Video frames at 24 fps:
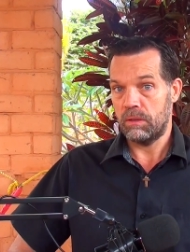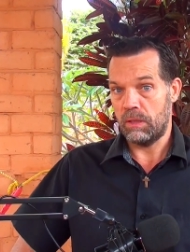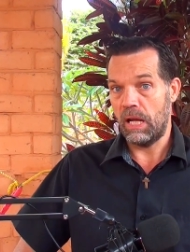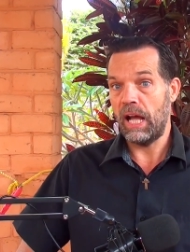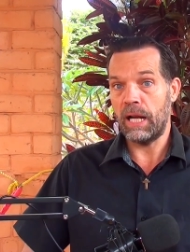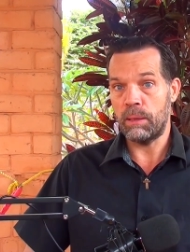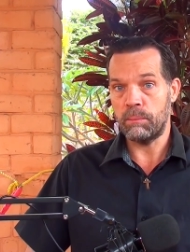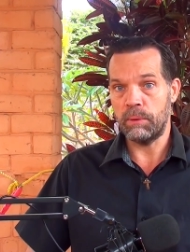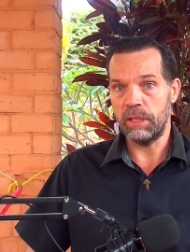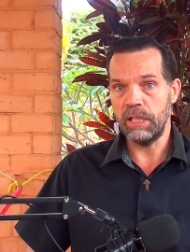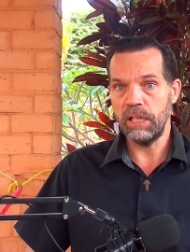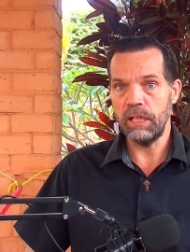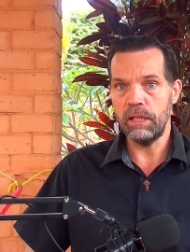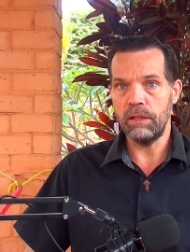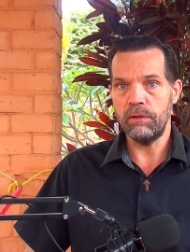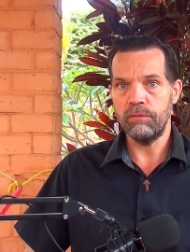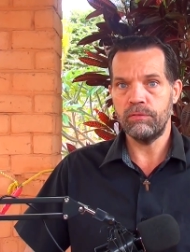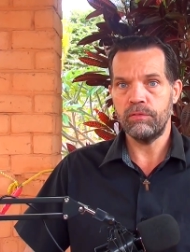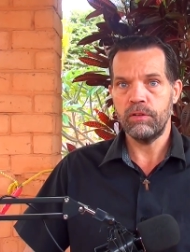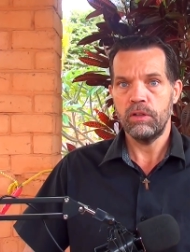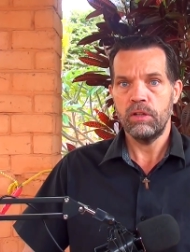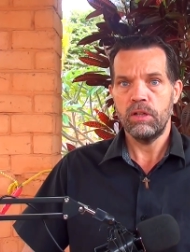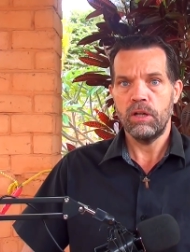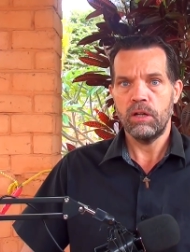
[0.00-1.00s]
Adam and
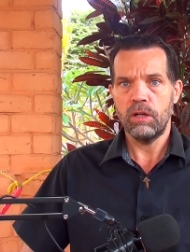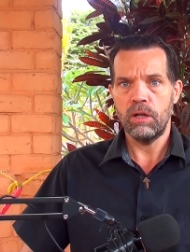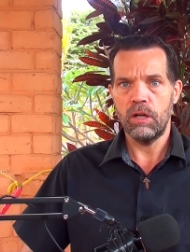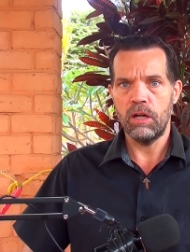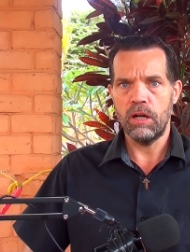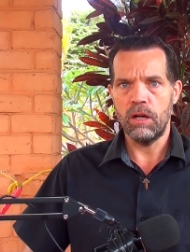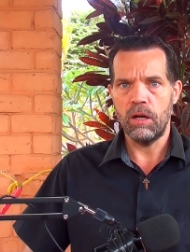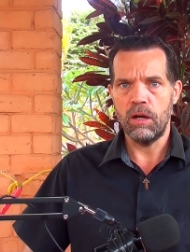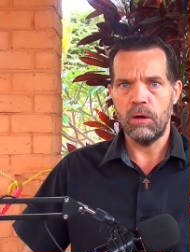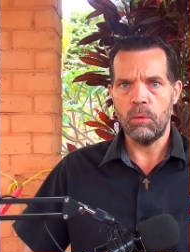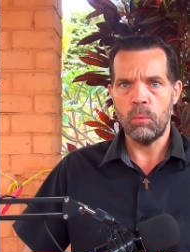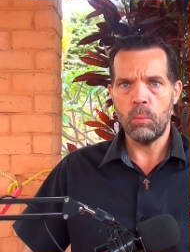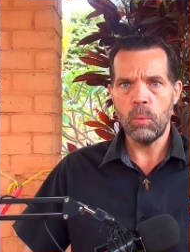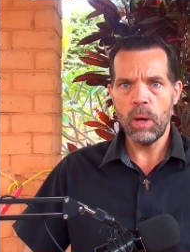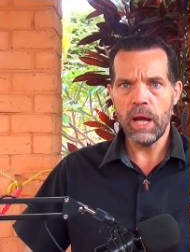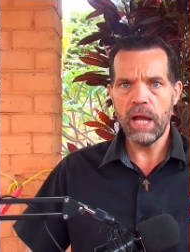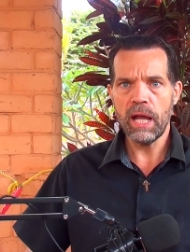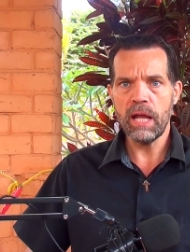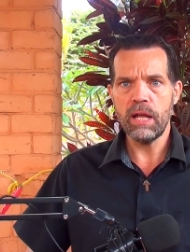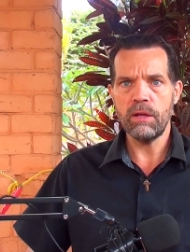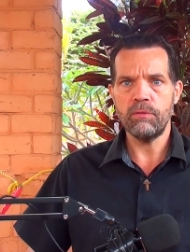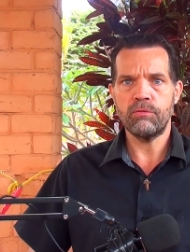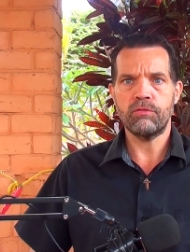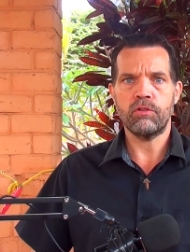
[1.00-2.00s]
Eve,
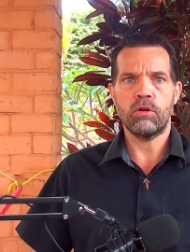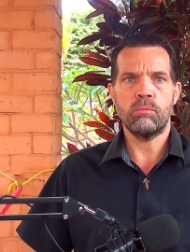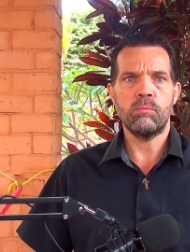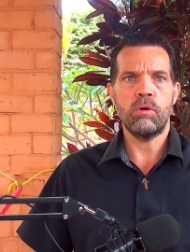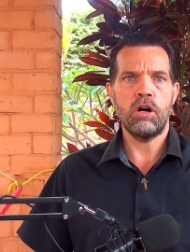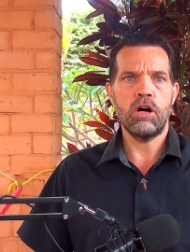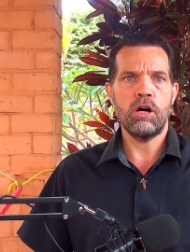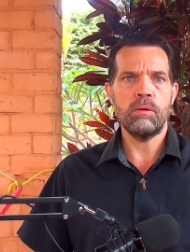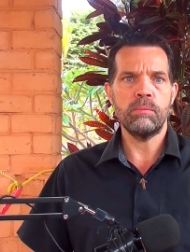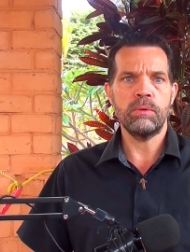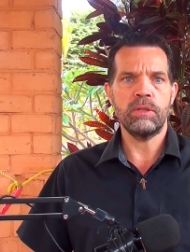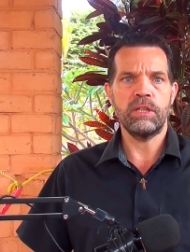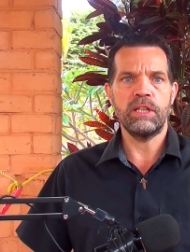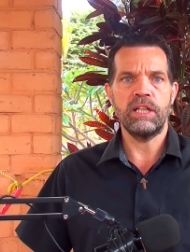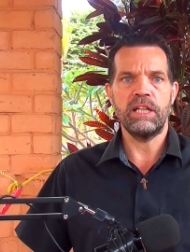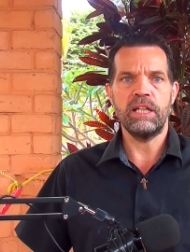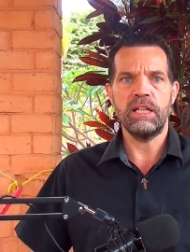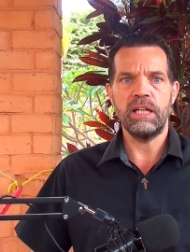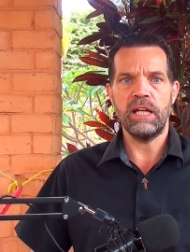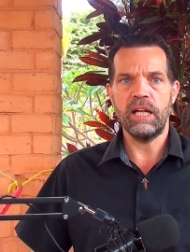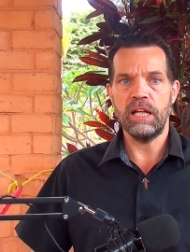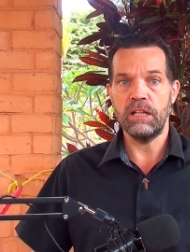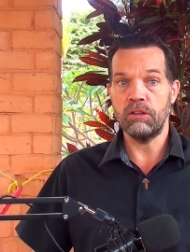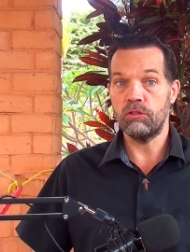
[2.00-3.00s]
away from harmony
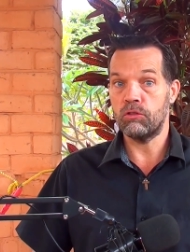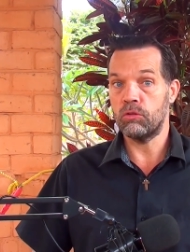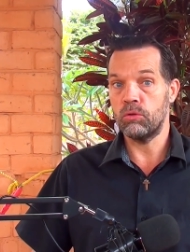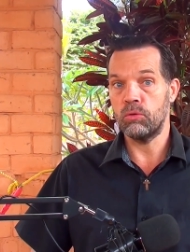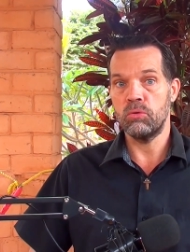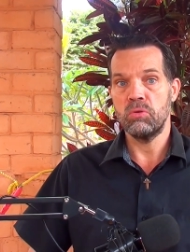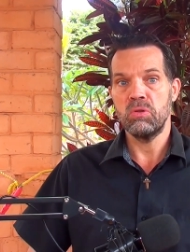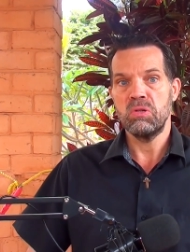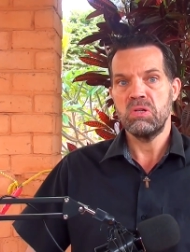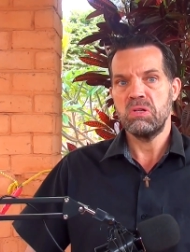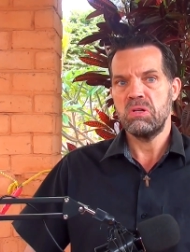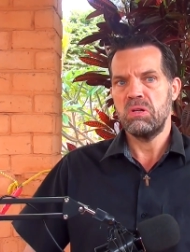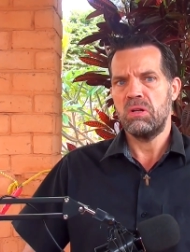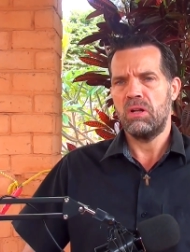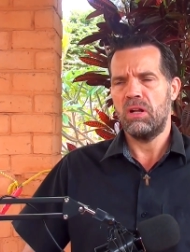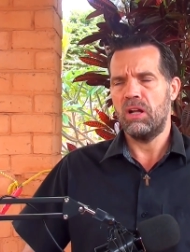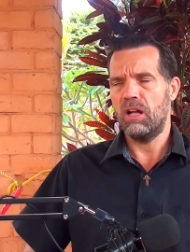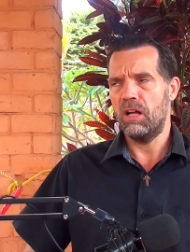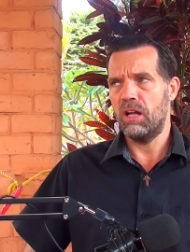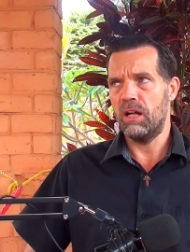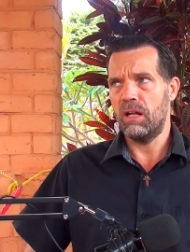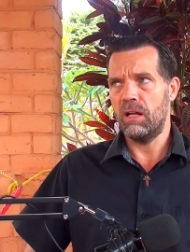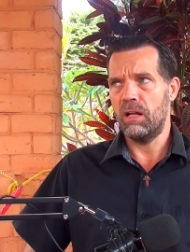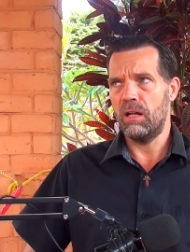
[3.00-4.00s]
into
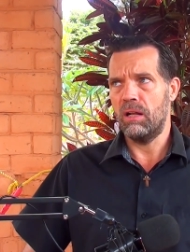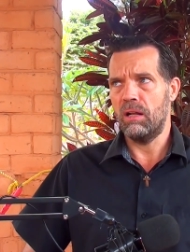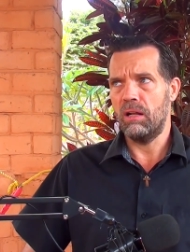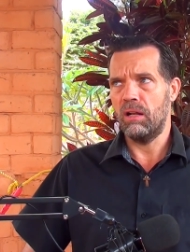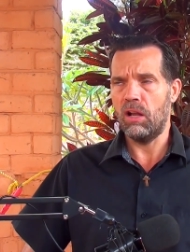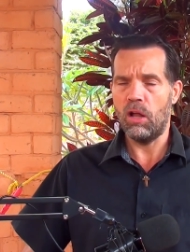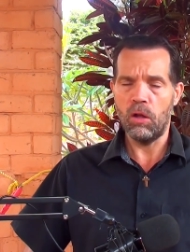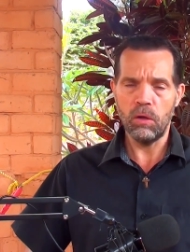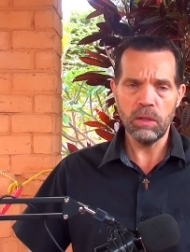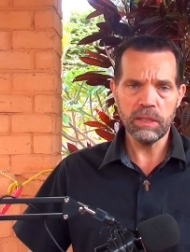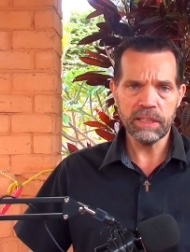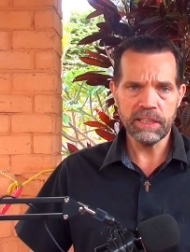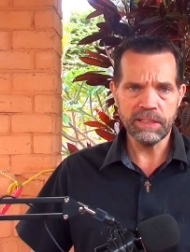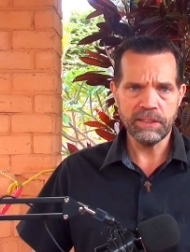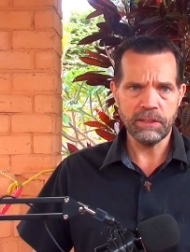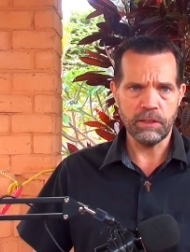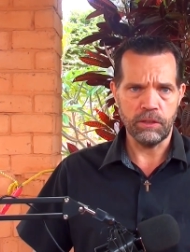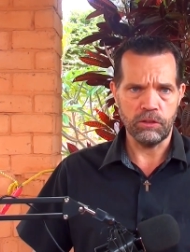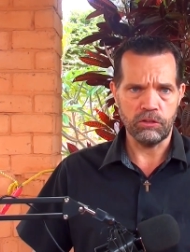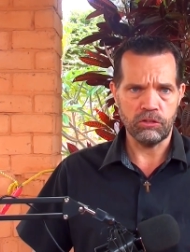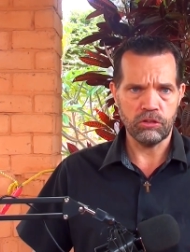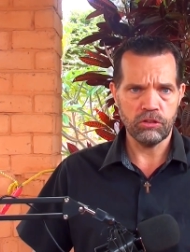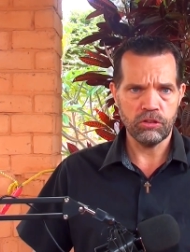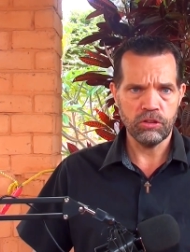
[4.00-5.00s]

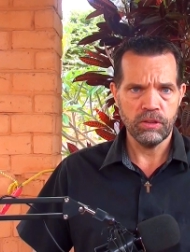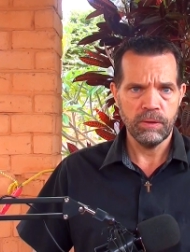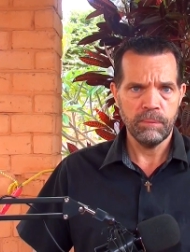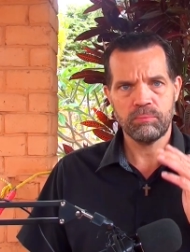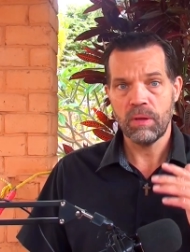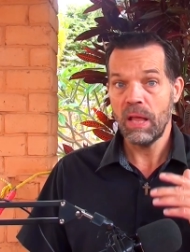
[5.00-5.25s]
loneliness.